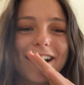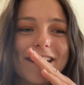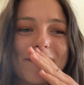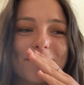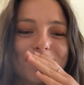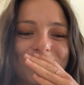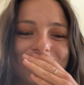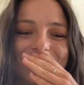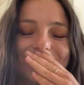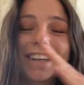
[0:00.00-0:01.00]

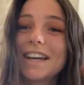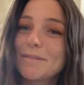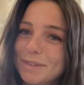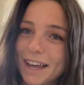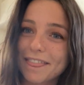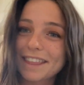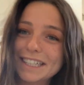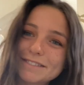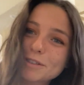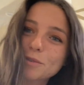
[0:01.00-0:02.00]
um, but yeah,
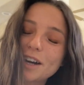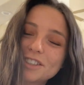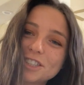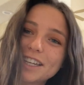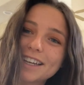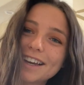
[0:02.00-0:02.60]
thanks for watching.